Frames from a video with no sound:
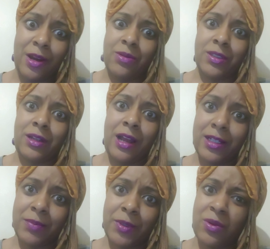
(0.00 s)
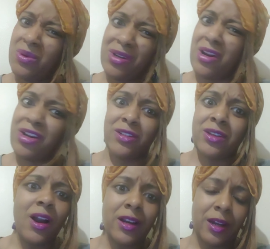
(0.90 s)
Go to the hospital? What are you
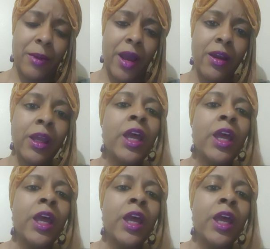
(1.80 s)
talking about?